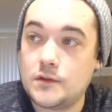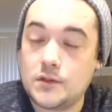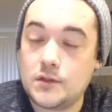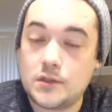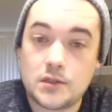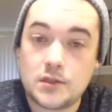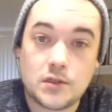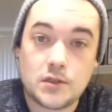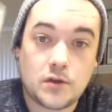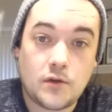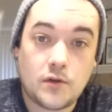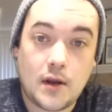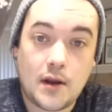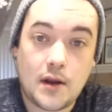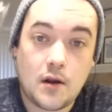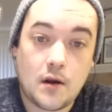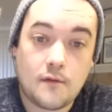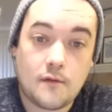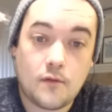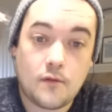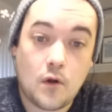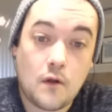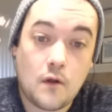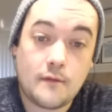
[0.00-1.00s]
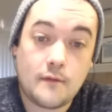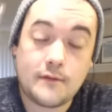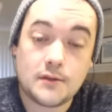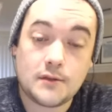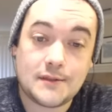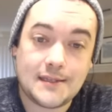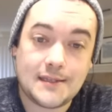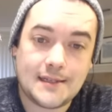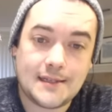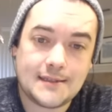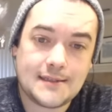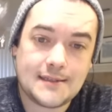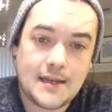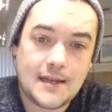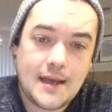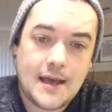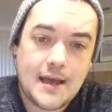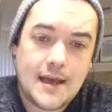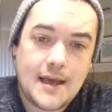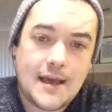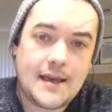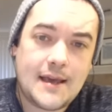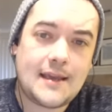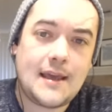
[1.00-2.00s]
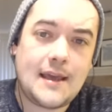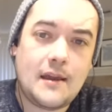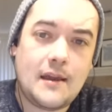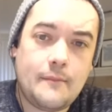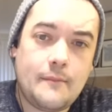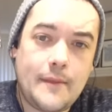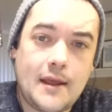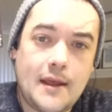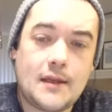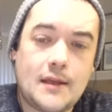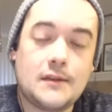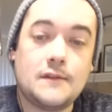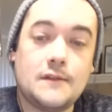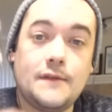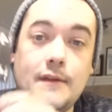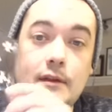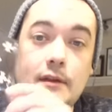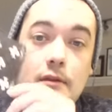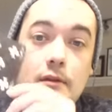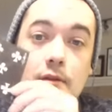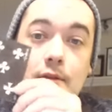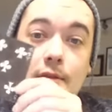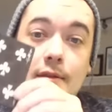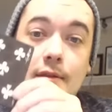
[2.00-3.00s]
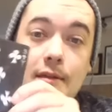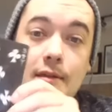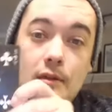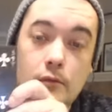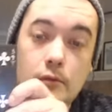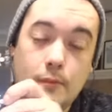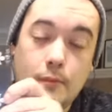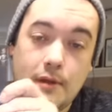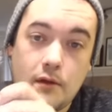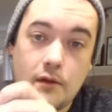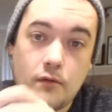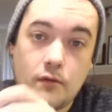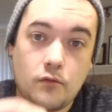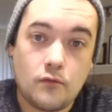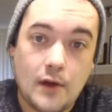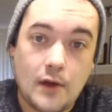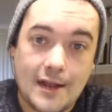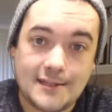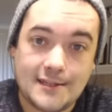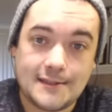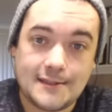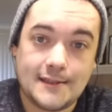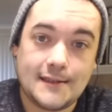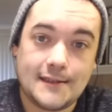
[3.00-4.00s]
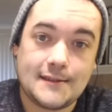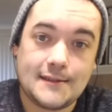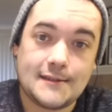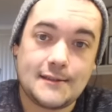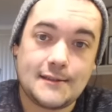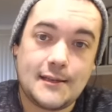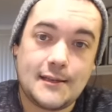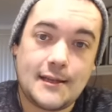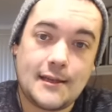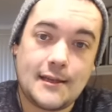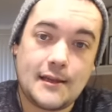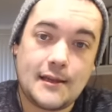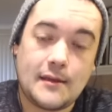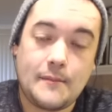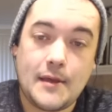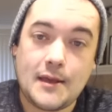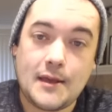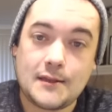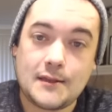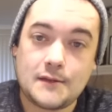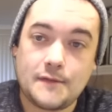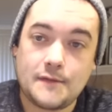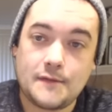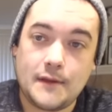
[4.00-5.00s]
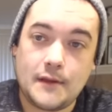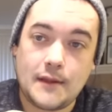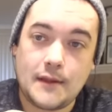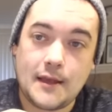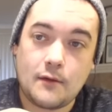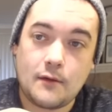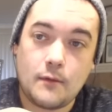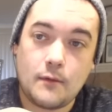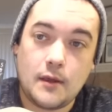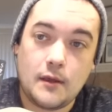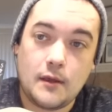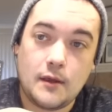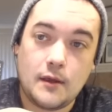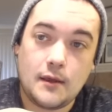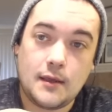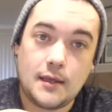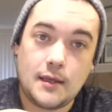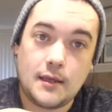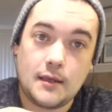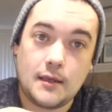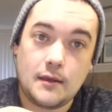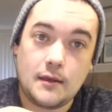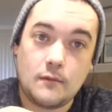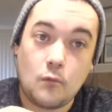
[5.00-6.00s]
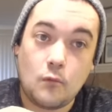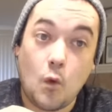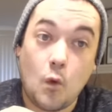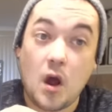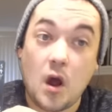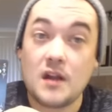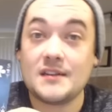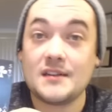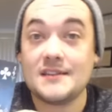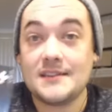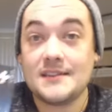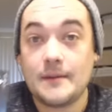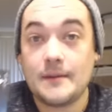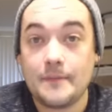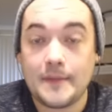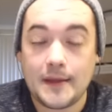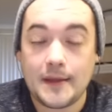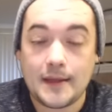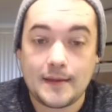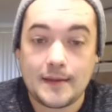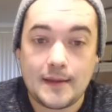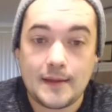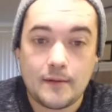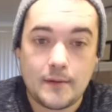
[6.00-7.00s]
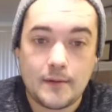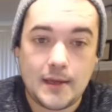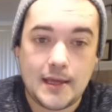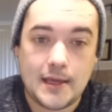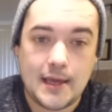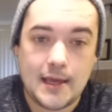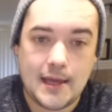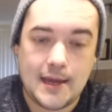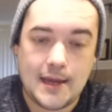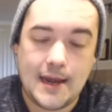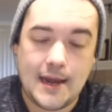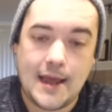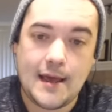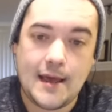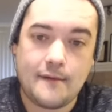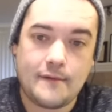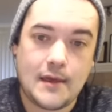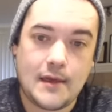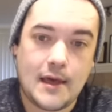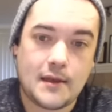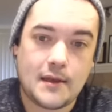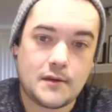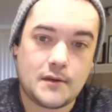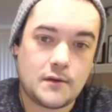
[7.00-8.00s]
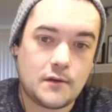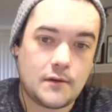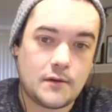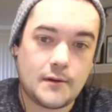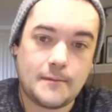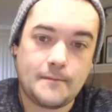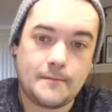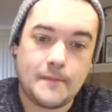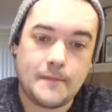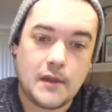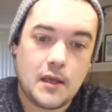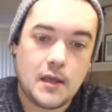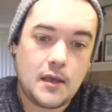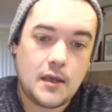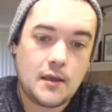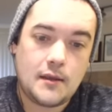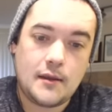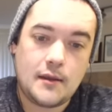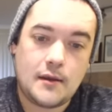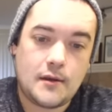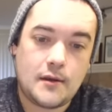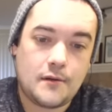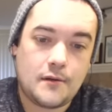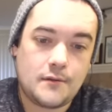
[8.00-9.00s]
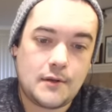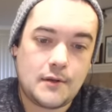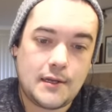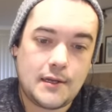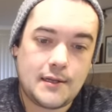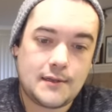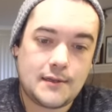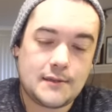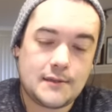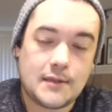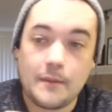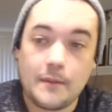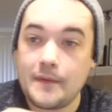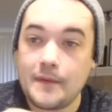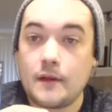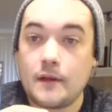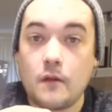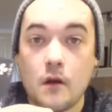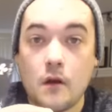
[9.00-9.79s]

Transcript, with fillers: just a great card for all of those things. It can make us feel a little bit restless, like it can make us feel like we want something that we can't have yet, or something